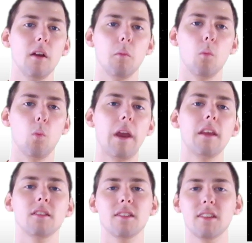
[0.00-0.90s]

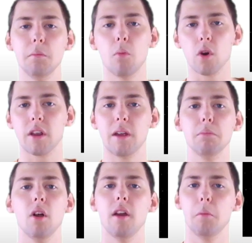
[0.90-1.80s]
waiting to see more
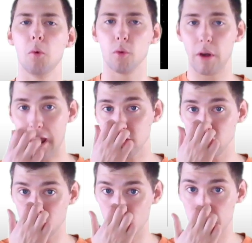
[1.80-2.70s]
gameplay and more
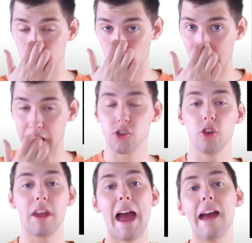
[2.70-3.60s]
reactions from people actually
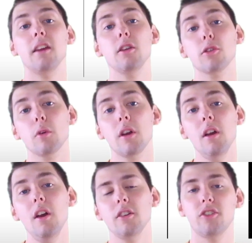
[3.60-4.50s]
at E3
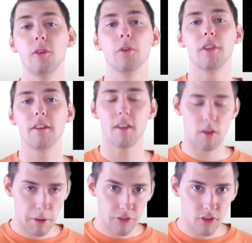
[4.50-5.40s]
to see what they say
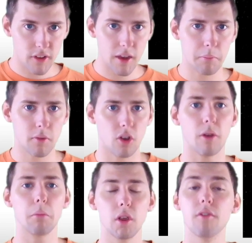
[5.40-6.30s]
about this game, because I
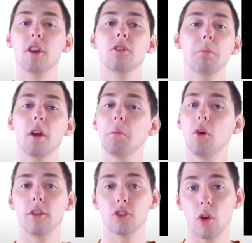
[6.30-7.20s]
believe it is playable on the show